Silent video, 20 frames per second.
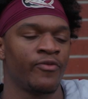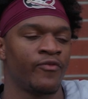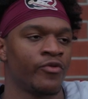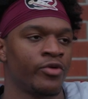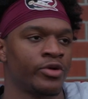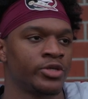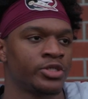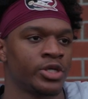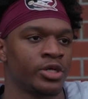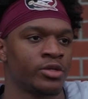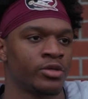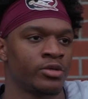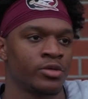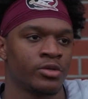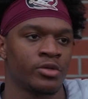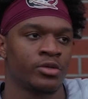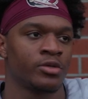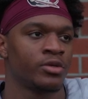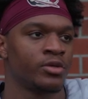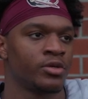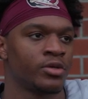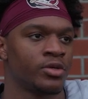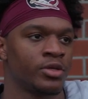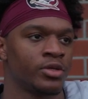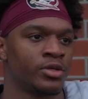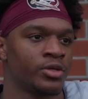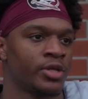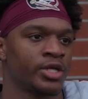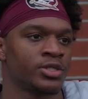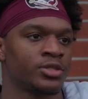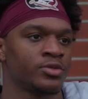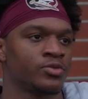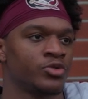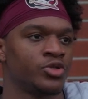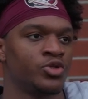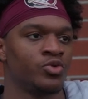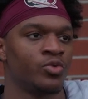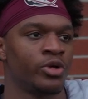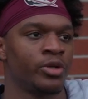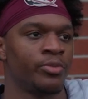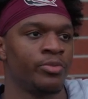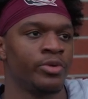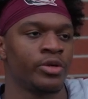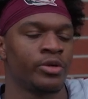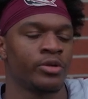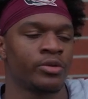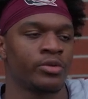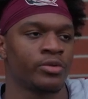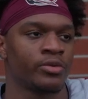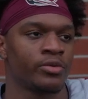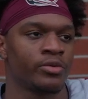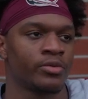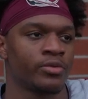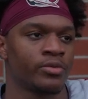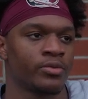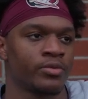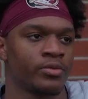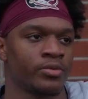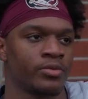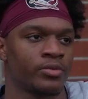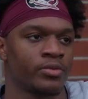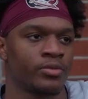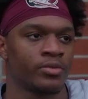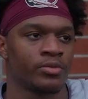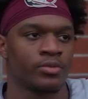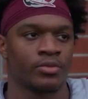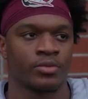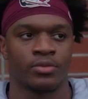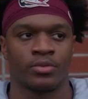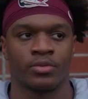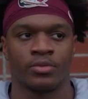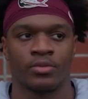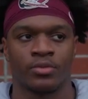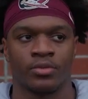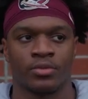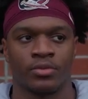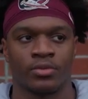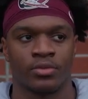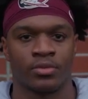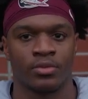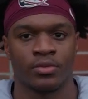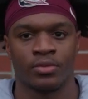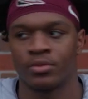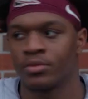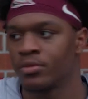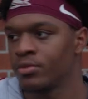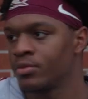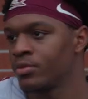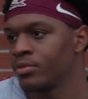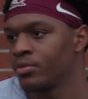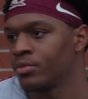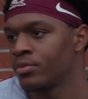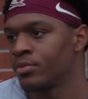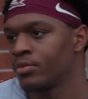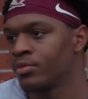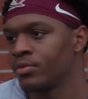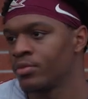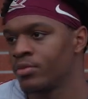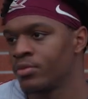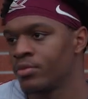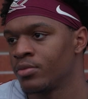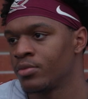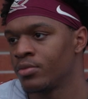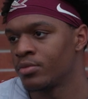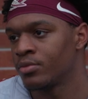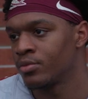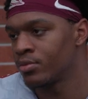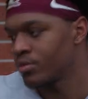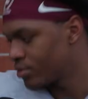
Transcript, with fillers: for each other, and that's what you want to be in. All right, thank you.